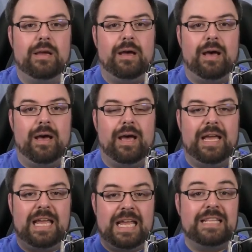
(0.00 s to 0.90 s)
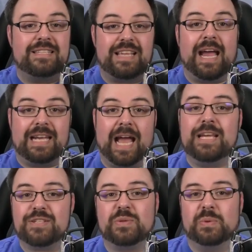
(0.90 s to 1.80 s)
uh, inside
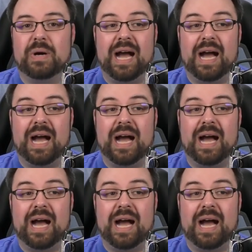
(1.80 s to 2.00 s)
high school.